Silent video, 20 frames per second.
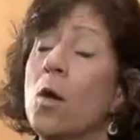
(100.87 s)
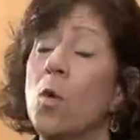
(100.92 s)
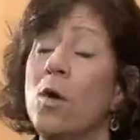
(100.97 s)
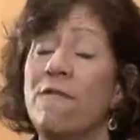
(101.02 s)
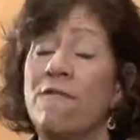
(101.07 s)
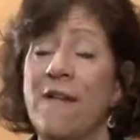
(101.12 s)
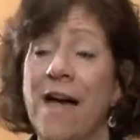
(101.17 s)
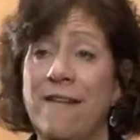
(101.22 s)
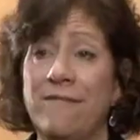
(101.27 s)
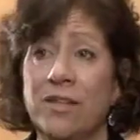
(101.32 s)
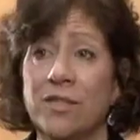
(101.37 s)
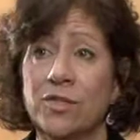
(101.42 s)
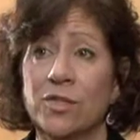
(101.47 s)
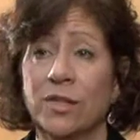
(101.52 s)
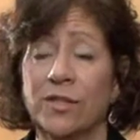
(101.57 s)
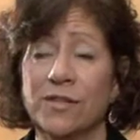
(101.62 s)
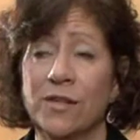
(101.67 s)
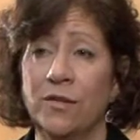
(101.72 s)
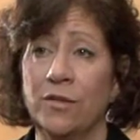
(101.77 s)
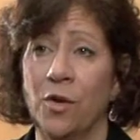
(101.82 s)
We have 5
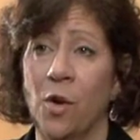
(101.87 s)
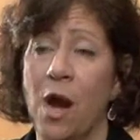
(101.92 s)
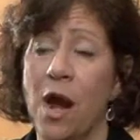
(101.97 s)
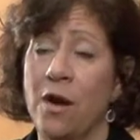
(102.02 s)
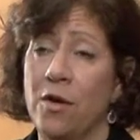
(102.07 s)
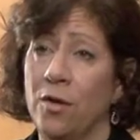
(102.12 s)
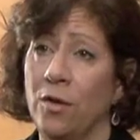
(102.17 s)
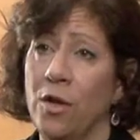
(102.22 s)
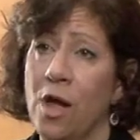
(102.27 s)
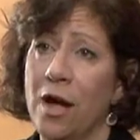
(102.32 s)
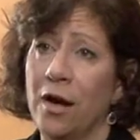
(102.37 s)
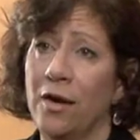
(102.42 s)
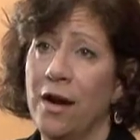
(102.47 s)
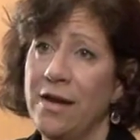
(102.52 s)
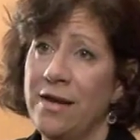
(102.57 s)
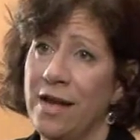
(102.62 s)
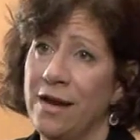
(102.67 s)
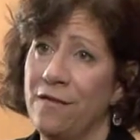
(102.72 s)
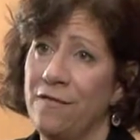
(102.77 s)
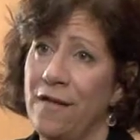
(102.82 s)
districts that are no longer
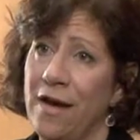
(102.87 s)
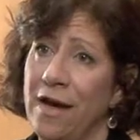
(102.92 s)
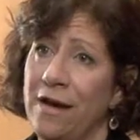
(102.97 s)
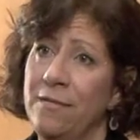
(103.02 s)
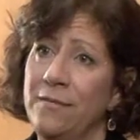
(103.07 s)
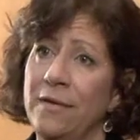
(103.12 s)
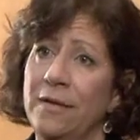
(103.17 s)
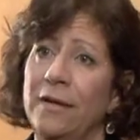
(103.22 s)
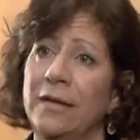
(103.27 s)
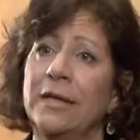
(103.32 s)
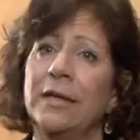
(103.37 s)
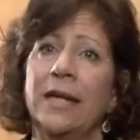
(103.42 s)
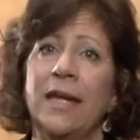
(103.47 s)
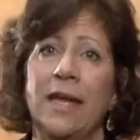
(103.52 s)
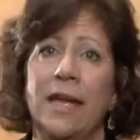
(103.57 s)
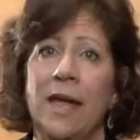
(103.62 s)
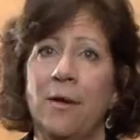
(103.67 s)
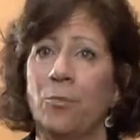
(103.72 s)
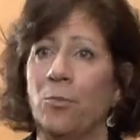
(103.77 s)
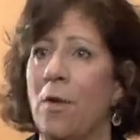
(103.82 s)
identified,
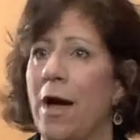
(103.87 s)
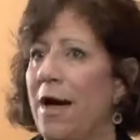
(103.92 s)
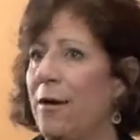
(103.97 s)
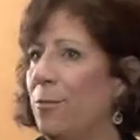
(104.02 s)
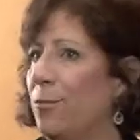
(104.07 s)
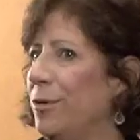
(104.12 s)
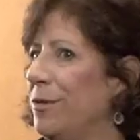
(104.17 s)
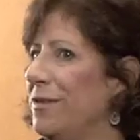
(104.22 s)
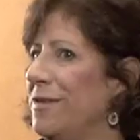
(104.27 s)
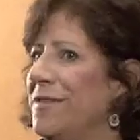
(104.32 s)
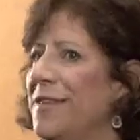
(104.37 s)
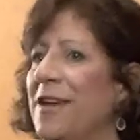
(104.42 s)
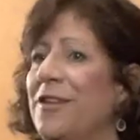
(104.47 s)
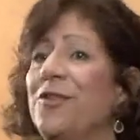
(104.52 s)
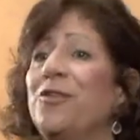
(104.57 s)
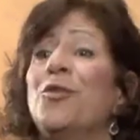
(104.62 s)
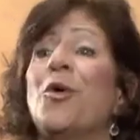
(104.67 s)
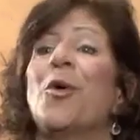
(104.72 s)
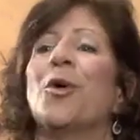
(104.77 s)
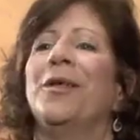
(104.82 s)
and I wouldn't say
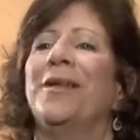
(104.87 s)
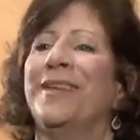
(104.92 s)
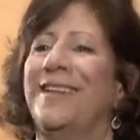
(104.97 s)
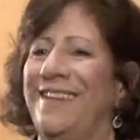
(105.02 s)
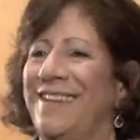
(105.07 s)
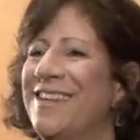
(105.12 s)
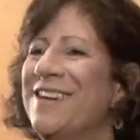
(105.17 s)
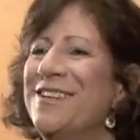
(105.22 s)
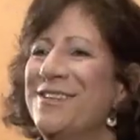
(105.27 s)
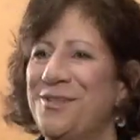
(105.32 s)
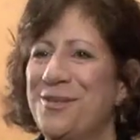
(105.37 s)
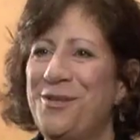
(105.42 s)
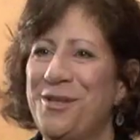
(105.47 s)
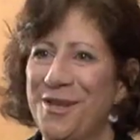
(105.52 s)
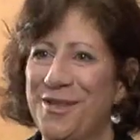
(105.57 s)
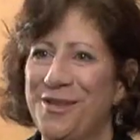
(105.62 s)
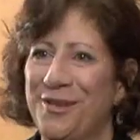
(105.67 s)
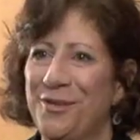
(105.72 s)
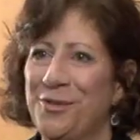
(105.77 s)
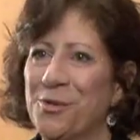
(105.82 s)
it's totally due
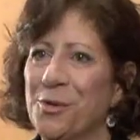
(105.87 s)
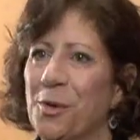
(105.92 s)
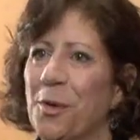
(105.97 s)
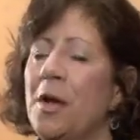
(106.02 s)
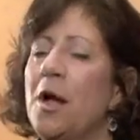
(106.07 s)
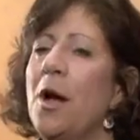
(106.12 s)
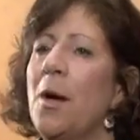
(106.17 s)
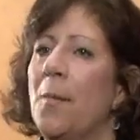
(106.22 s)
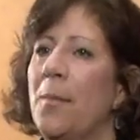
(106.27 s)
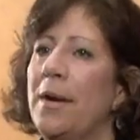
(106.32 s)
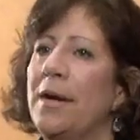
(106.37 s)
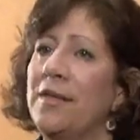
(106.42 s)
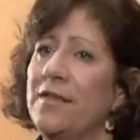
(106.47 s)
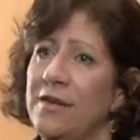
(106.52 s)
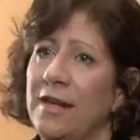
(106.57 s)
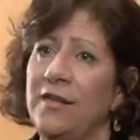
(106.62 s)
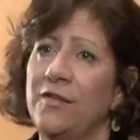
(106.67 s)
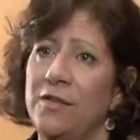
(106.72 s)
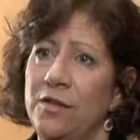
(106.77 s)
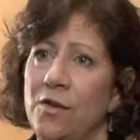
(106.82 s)
to the tool, but it's
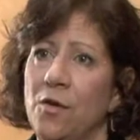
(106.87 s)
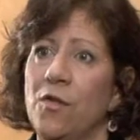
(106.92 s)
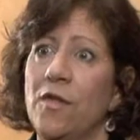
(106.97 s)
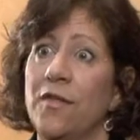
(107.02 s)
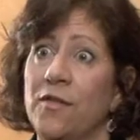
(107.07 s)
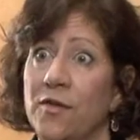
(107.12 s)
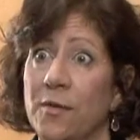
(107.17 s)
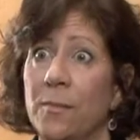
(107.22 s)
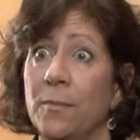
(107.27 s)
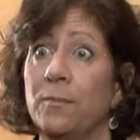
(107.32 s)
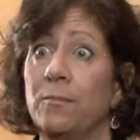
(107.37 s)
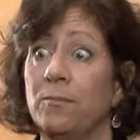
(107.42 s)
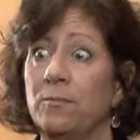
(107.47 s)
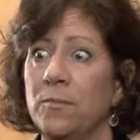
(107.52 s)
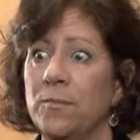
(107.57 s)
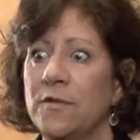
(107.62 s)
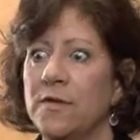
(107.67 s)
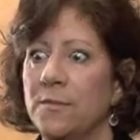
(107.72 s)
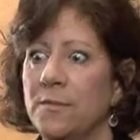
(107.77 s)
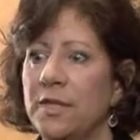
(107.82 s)
nice to know that
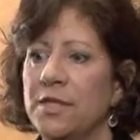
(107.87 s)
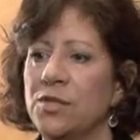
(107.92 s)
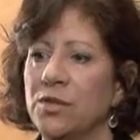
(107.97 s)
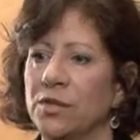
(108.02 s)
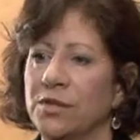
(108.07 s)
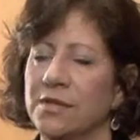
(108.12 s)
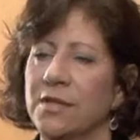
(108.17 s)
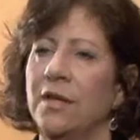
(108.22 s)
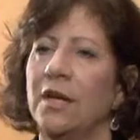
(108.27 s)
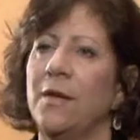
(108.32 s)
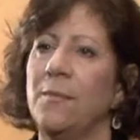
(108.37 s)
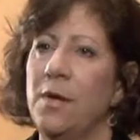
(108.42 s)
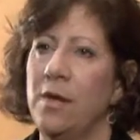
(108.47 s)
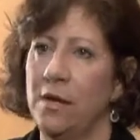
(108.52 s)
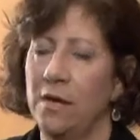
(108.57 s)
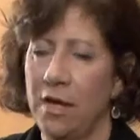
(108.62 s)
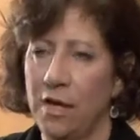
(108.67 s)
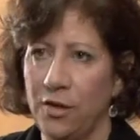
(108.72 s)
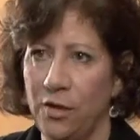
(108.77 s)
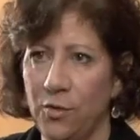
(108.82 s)
some districts can come
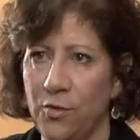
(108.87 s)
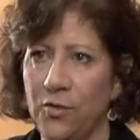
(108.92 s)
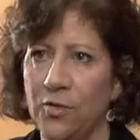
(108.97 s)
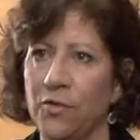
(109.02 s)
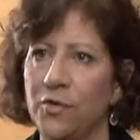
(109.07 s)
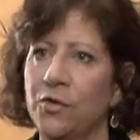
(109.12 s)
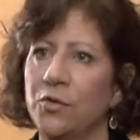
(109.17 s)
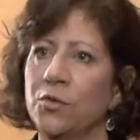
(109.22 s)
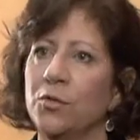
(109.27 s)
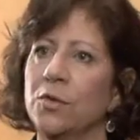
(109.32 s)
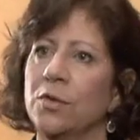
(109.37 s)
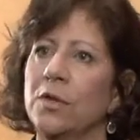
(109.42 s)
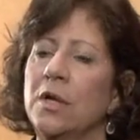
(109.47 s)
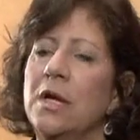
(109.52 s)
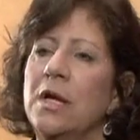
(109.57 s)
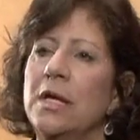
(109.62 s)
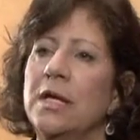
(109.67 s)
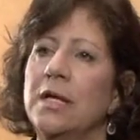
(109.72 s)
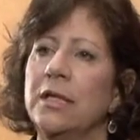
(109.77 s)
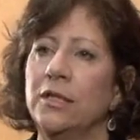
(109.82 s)
in and use this tool,
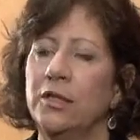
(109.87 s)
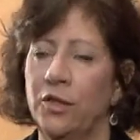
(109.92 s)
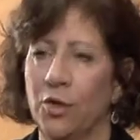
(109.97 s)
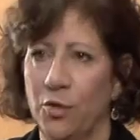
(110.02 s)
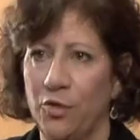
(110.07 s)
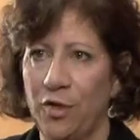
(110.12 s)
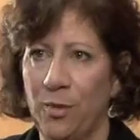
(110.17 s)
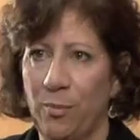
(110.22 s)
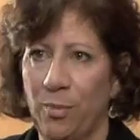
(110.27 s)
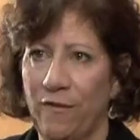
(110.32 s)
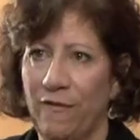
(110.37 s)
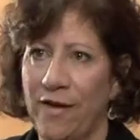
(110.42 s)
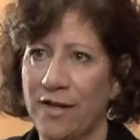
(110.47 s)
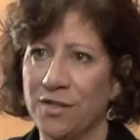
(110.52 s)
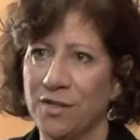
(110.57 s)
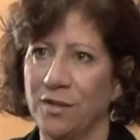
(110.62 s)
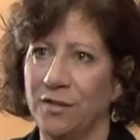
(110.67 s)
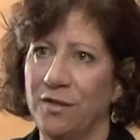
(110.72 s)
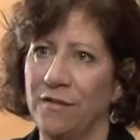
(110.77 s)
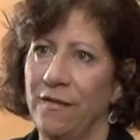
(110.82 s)
go to
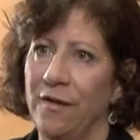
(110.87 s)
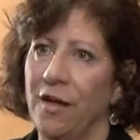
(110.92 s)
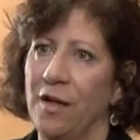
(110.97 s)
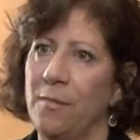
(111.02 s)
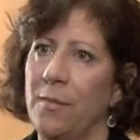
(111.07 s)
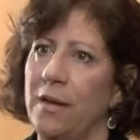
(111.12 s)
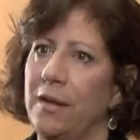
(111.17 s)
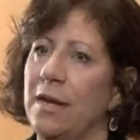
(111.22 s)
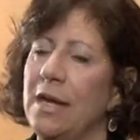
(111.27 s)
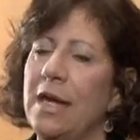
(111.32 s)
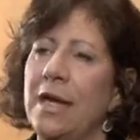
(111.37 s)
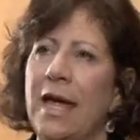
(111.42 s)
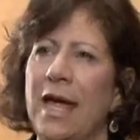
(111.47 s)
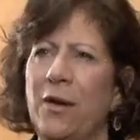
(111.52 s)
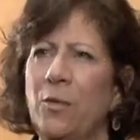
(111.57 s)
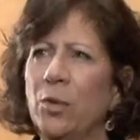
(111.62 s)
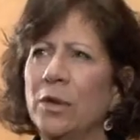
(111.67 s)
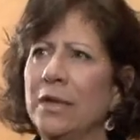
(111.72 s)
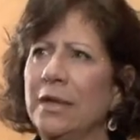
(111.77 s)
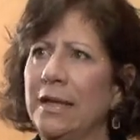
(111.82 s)
professional development,
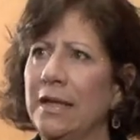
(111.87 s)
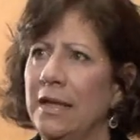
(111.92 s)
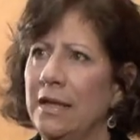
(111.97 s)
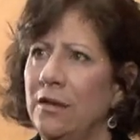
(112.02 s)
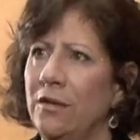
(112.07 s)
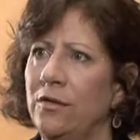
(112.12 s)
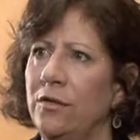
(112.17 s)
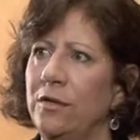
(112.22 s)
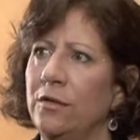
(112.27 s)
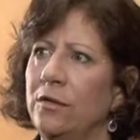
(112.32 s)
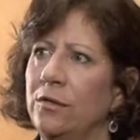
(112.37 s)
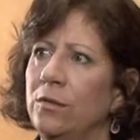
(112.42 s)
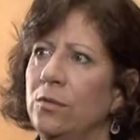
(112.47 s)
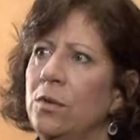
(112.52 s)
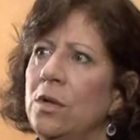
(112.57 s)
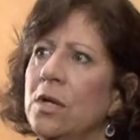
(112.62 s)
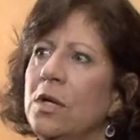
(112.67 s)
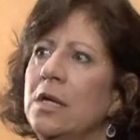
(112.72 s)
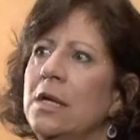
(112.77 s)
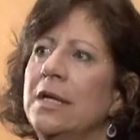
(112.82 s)
and really get
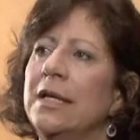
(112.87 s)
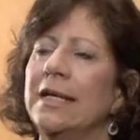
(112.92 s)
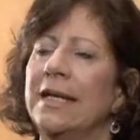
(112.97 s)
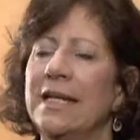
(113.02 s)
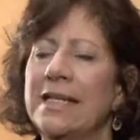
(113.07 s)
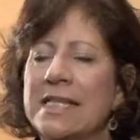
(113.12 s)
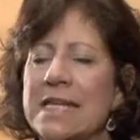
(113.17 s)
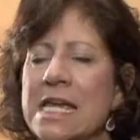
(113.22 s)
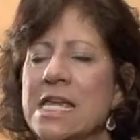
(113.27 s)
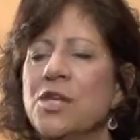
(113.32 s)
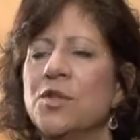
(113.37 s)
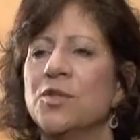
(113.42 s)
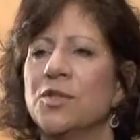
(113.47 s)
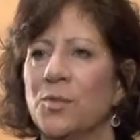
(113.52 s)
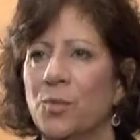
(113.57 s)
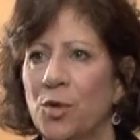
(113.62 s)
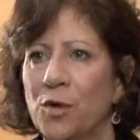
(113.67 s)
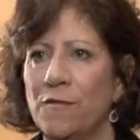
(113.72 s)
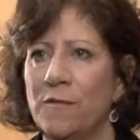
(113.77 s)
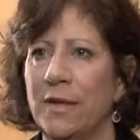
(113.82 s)
into continuous
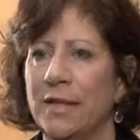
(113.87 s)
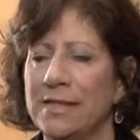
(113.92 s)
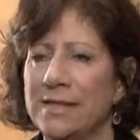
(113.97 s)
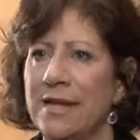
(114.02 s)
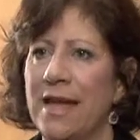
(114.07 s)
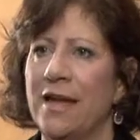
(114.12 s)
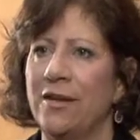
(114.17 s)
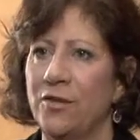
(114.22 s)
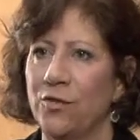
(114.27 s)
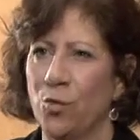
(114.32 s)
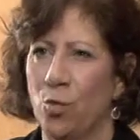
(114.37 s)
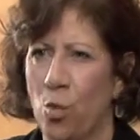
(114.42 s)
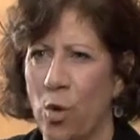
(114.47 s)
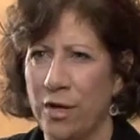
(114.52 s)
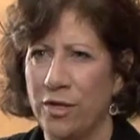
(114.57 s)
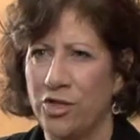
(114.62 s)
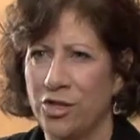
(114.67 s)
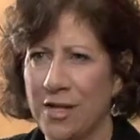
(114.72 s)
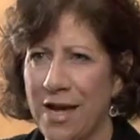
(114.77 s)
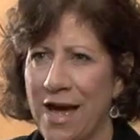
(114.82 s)
improvement. It's not just
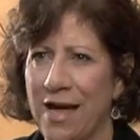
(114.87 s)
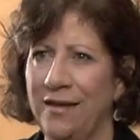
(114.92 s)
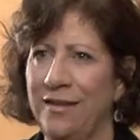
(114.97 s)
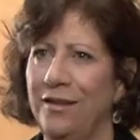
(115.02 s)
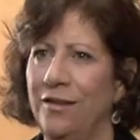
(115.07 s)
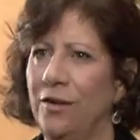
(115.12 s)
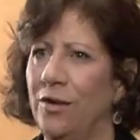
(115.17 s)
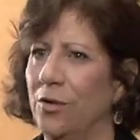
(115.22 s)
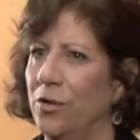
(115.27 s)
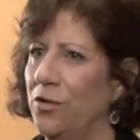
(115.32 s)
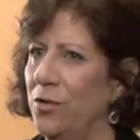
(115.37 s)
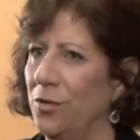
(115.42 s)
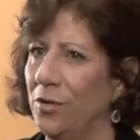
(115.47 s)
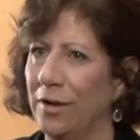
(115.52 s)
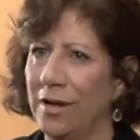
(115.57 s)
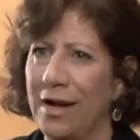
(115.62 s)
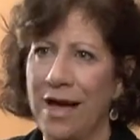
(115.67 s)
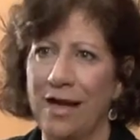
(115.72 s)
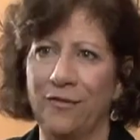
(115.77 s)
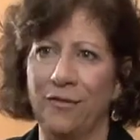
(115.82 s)
one shot, you go to
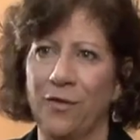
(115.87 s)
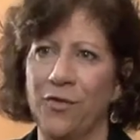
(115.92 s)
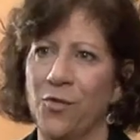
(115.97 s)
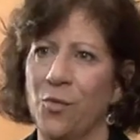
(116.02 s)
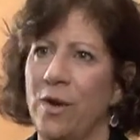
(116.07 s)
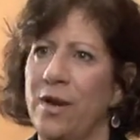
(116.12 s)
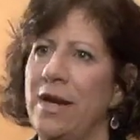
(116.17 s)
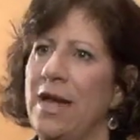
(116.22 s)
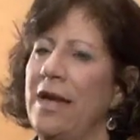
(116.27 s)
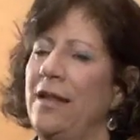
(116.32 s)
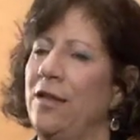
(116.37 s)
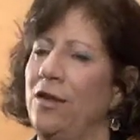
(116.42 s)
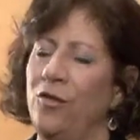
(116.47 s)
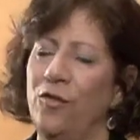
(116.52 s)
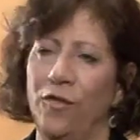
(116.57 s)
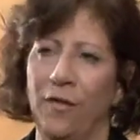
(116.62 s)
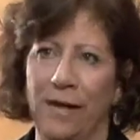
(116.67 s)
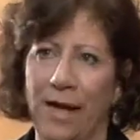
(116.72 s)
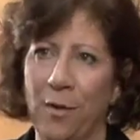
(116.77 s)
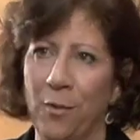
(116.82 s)
a conference one day and you
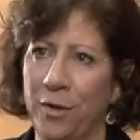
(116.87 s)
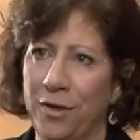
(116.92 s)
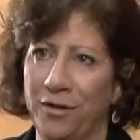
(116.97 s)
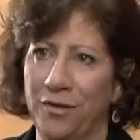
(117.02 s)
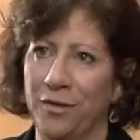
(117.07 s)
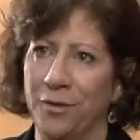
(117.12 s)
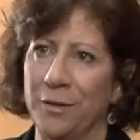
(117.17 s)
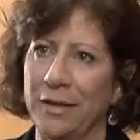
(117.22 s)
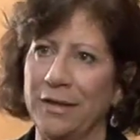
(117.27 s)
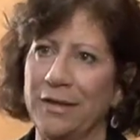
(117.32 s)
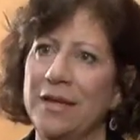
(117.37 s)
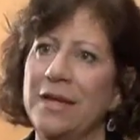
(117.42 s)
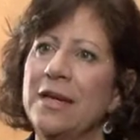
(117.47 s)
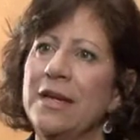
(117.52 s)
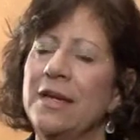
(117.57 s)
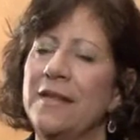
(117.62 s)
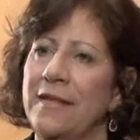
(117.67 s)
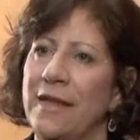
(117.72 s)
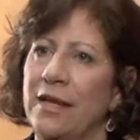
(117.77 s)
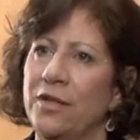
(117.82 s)
forget what you're doing,
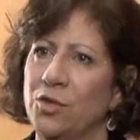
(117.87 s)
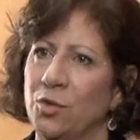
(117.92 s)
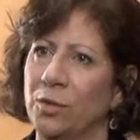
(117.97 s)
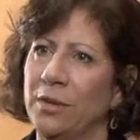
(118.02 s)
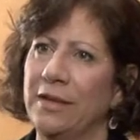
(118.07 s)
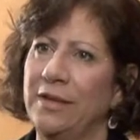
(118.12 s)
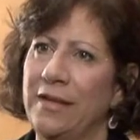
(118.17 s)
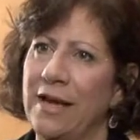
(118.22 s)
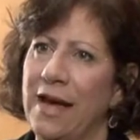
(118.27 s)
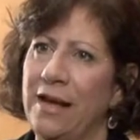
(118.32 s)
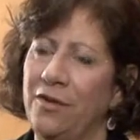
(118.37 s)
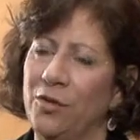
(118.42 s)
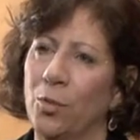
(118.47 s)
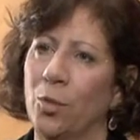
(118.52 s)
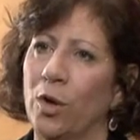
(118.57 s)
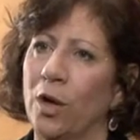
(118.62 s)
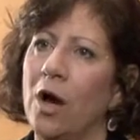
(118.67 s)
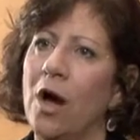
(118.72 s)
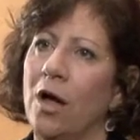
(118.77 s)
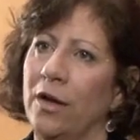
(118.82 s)
that it's really tied to
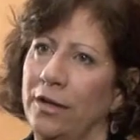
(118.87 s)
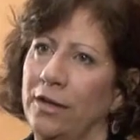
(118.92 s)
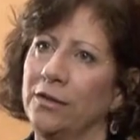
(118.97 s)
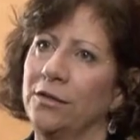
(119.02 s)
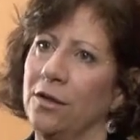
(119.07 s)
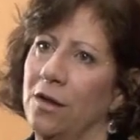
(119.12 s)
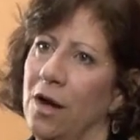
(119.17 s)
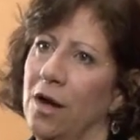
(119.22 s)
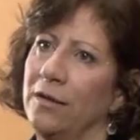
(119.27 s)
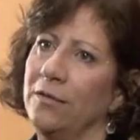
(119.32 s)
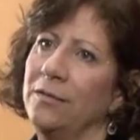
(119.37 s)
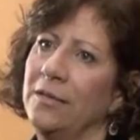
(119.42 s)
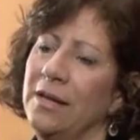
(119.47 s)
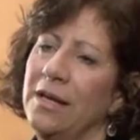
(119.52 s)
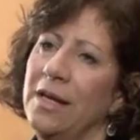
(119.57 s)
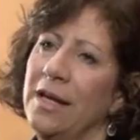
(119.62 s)
work all year long.